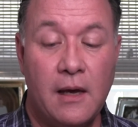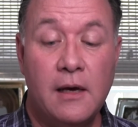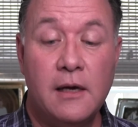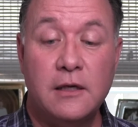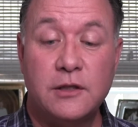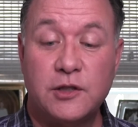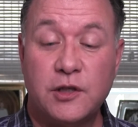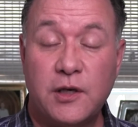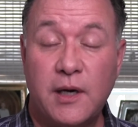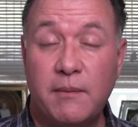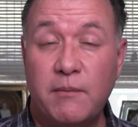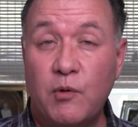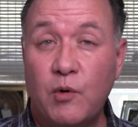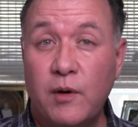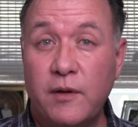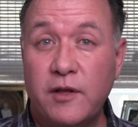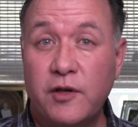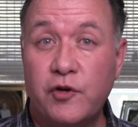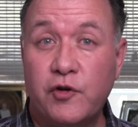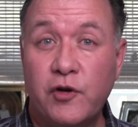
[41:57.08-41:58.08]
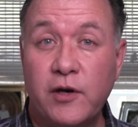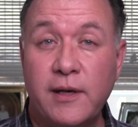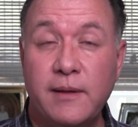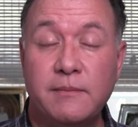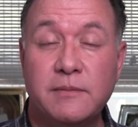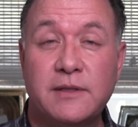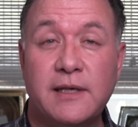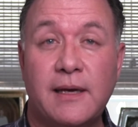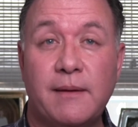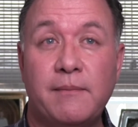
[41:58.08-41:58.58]
So, number one, the
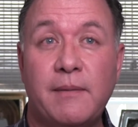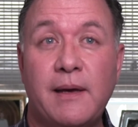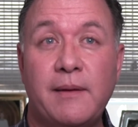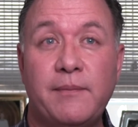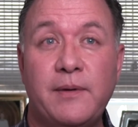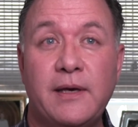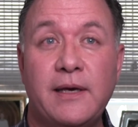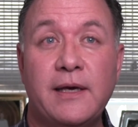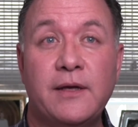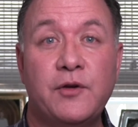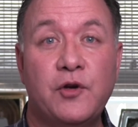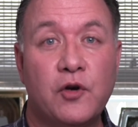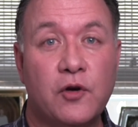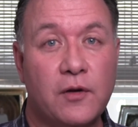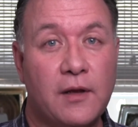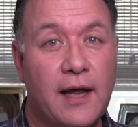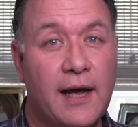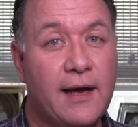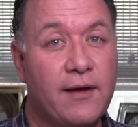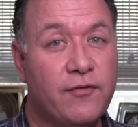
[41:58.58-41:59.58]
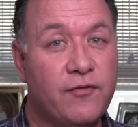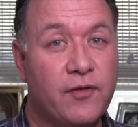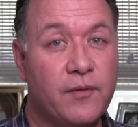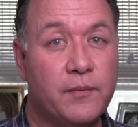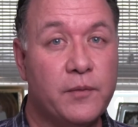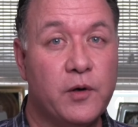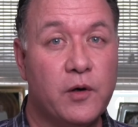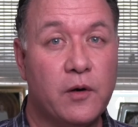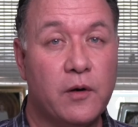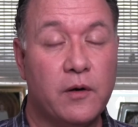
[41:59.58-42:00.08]
dreams that may be in your life from
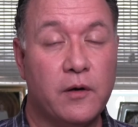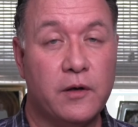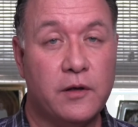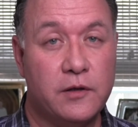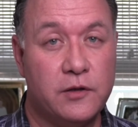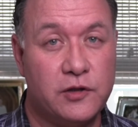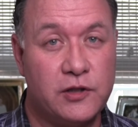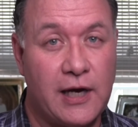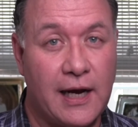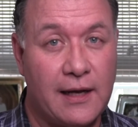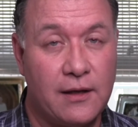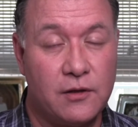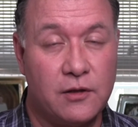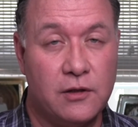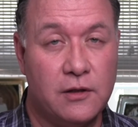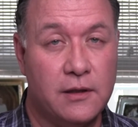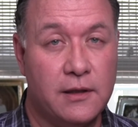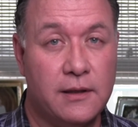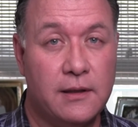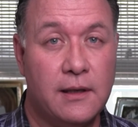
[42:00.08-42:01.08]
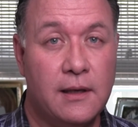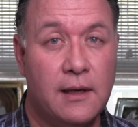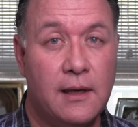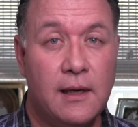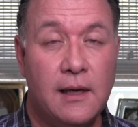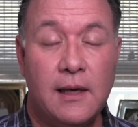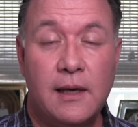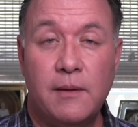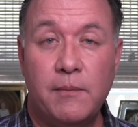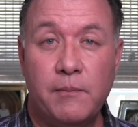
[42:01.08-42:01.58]
your childhood
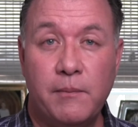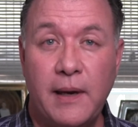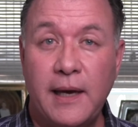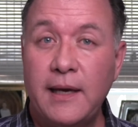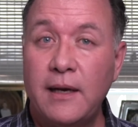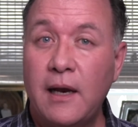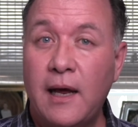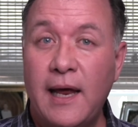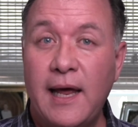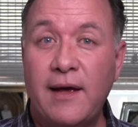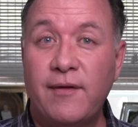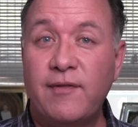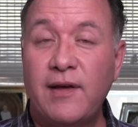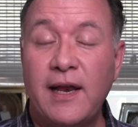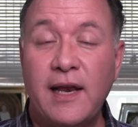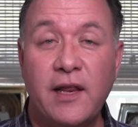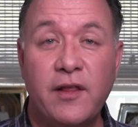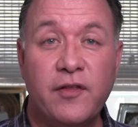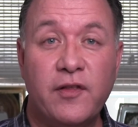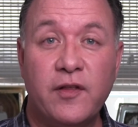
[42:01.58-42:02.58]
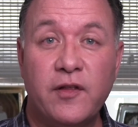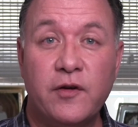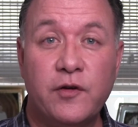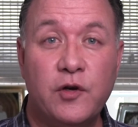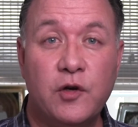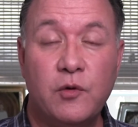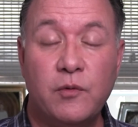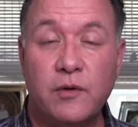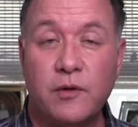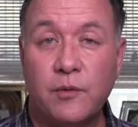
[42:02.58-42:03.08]
may not have anything to
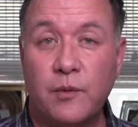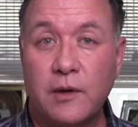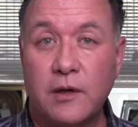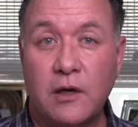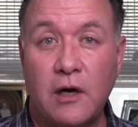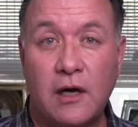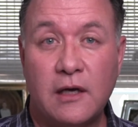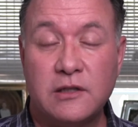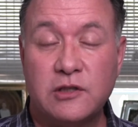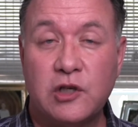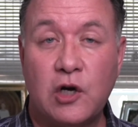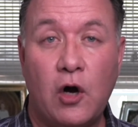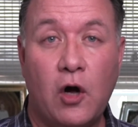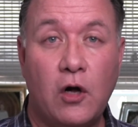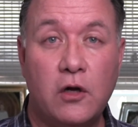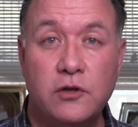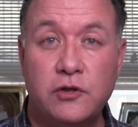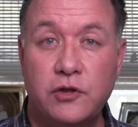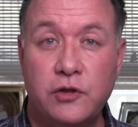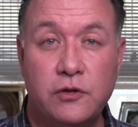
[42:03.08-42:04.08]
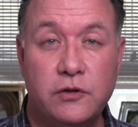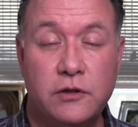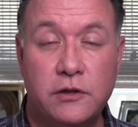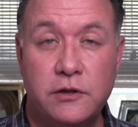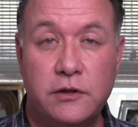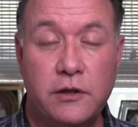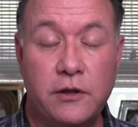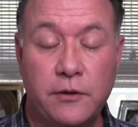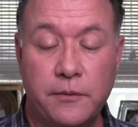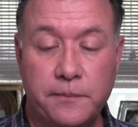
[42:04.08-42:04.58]
do with what God's called you to
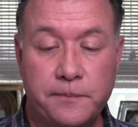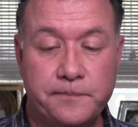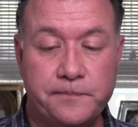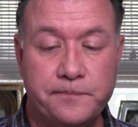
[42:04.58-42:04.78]
do.